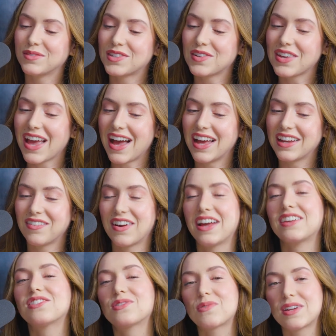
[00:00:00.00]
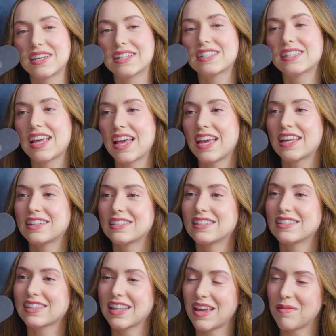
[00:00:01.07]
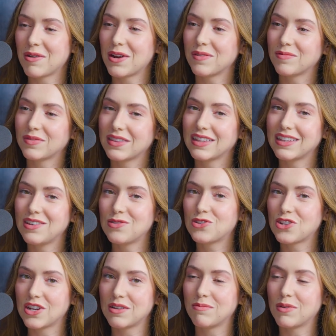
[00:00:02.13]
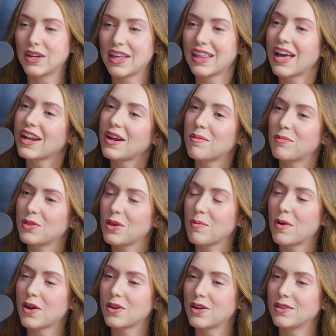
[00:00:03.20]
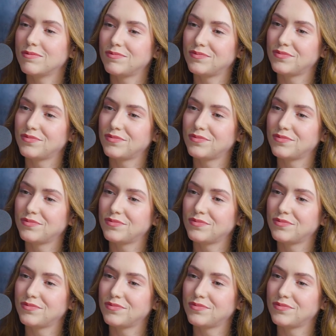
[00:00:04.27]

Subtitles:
So yeah, anyway, I just wanted to say, disclaimer, you should bring that up with your partner.